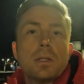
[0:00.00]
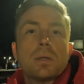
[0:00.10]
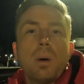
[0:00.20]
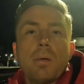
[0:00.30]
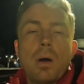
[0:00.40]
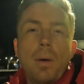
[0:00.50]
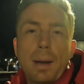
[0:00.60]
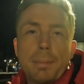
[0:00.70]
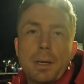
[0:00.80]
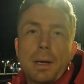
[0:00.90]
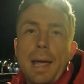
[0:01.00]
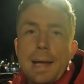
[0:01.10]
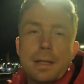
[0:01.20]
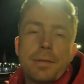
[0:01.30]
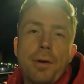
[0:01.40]
Tomorrow I'm going to
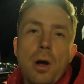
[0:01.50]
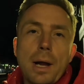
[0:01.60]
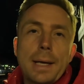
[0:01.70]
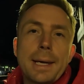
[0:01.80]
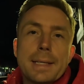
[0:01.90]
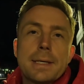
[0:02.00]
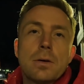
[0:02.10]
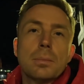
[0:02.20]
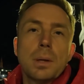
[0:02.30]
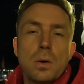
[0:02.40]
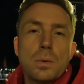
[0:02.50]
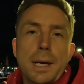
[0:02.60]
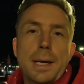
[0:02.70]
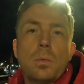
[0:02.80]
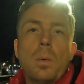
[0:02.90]
edit the vlog and get it
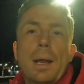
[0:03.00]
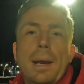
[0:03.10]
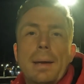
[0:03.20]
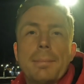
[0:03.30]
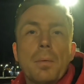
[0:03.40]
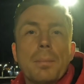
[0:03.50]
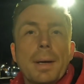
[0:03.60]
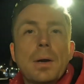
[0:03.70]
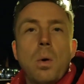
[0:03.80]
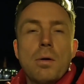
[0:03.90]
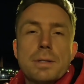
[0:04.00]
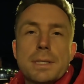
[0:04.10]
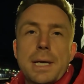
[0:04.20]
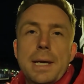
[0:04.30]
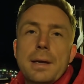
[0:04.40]
uploaded while I'm on my
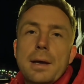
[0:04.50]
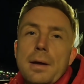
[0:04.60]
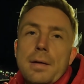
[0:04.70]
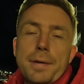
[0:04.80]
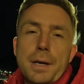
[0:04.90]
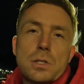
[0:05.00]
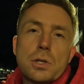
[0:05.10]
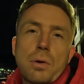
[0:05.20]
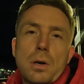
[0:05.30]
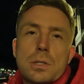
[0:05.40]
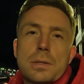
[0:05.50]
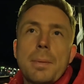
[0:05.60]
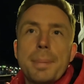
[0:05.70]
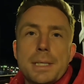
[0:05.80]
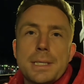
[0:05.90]
quarantine. Fingers crossed
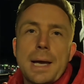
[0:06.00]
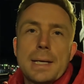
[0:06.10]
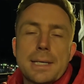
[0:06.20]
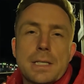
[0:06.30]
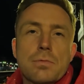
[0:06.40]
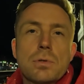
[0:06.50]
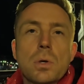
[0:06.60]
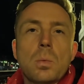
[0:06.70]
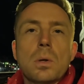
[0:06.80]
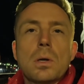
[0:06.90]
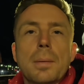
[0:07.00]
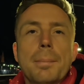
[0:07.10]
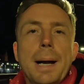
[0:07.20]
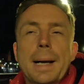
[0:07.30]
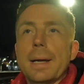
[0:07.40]
my PCR test result will come
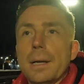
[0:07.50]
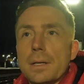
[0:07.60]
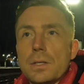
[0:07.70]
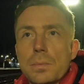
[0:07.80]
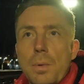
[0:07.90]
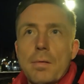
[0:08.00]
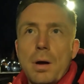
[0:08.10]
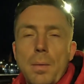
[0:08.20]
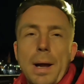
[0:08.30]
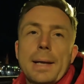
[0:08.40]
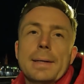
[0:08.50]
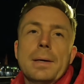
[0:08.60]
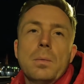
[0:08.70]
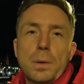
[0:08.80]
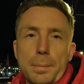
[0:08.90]
back tomorrow and
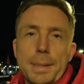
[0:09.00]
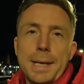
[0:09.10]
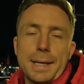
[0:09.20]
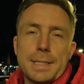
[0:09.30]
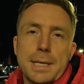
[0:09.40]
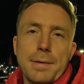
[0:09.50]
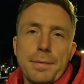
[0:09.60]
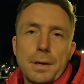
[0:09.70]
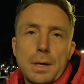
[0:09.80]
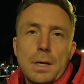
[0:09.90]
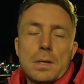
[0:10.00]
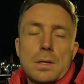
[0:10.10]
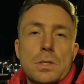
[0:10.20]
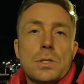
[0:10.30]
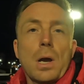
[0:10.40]
it will be negative.
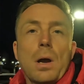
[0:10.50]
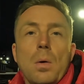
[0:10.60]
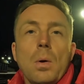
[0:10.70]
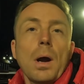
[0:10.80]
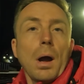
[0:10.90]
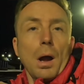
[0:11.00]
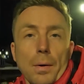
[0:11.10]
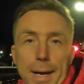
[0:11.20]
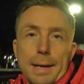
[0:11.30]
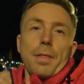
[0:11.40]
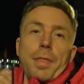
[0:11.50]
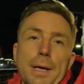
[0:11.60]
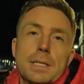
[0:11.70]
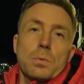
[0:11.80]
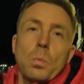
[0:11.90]
So, okay,
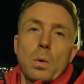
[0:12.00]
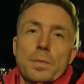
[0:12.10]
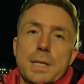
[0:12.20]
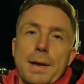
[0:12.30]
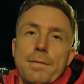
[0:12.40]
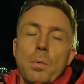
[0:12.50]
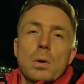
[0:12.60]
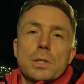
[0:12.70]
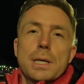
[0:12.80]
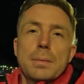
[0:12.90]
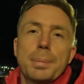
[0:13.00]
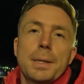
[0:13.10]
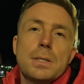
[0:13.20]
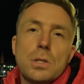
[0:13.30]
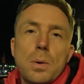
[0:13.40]
thanks once again for watching.
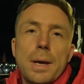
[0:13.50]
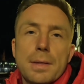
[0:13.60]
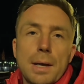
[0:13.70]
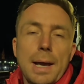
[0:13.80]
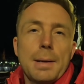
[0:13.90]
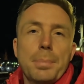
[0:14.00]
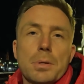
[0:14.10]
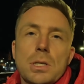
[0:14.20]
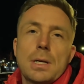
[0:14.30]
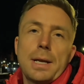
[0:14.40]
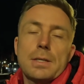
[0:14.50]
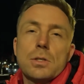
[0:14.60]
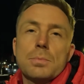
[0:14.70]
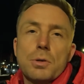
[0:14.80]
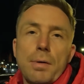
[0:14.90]
Please do hit the like button and
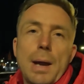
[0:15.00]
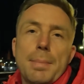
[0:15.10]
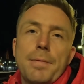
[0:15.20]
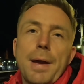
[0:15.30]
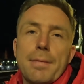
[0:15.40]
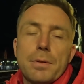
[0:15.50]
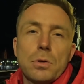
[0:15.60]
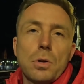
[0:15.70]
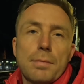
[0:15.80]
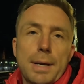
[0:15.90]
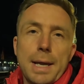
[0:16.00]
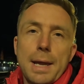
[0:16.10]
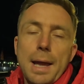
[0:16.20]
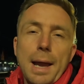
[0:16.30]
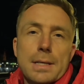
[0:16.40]
subscribe if you haven't done already,
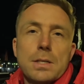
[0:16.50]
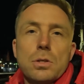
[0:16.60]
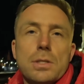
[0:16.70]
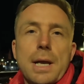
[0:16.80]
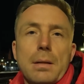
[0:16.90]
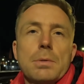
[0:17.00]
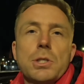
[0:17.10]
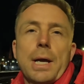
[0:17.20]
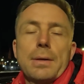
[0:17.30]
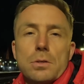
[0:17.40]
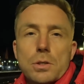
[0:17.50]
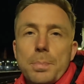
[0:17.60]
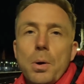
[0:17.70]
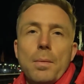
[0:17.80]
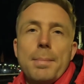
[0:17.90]
as it does help the channel,
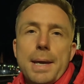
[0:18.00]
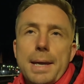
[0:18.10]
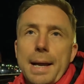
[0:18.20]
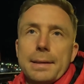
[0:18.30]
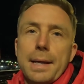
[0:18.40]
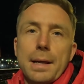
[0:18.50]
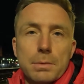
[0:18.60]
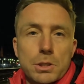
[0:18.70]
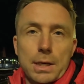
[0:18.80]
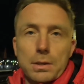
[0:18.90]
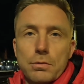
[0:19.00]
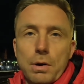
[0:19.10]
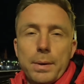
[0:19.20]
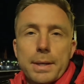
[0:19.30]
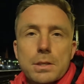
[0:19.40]
support me and help the channel
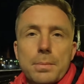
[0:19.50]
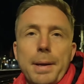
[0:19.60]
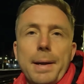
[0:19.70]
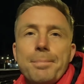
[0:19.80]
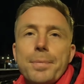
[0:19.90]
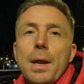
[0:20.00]
grow a little bit.